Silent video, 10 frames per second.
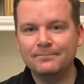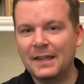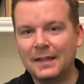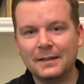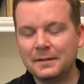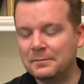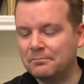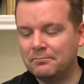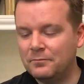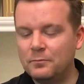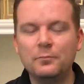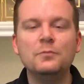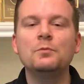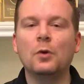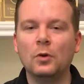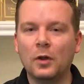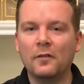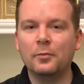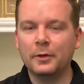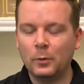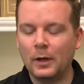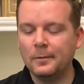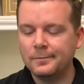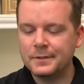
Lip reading: They pulled off pretty well.